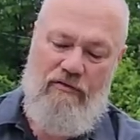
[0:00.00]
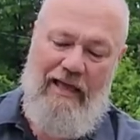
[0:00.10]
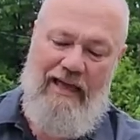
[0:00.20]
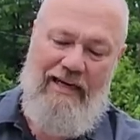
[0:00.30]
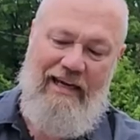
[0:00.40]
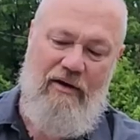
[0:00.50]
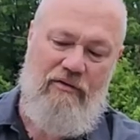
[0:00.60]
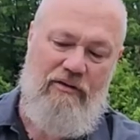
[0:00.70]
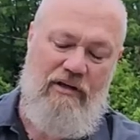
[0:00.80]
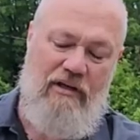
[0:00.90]
flattening
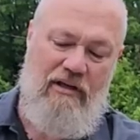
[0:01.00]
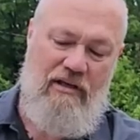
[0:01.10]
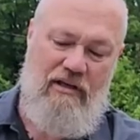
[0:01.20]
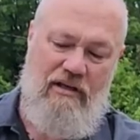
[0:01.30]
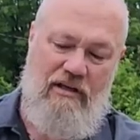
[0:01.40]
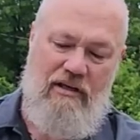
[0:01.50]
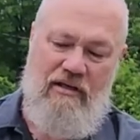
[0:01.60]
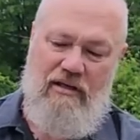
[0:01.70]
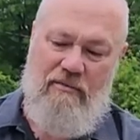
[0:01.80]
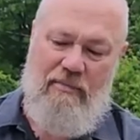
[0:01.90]
out the
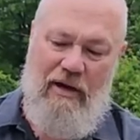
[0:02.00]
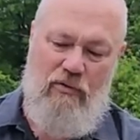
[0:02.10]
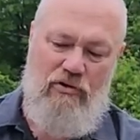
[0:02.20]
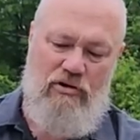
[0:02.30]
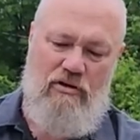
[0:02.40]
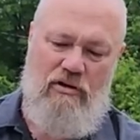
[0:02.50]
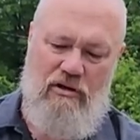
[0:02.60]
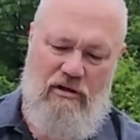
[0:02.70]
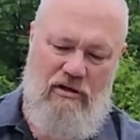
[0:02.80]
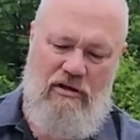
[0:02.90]
pouch
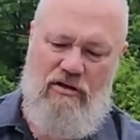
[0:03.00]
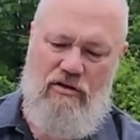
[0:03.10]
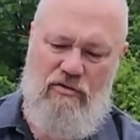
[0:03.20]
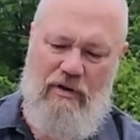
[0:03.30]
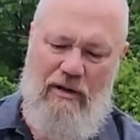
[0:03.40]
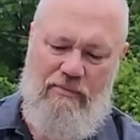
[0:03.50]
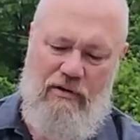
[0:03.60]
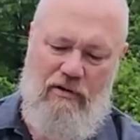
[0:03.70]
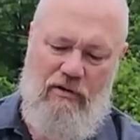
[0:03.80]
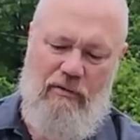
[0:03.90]
and just wrap
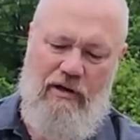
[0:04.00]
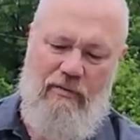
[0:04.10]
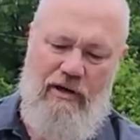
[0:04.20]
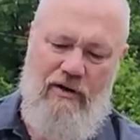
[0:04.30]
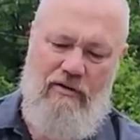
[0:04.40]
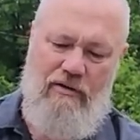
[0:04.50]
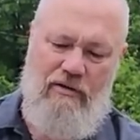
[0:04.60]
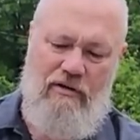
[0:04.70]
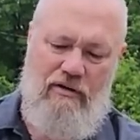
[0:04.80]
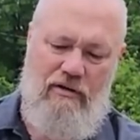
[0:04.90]
that all the way around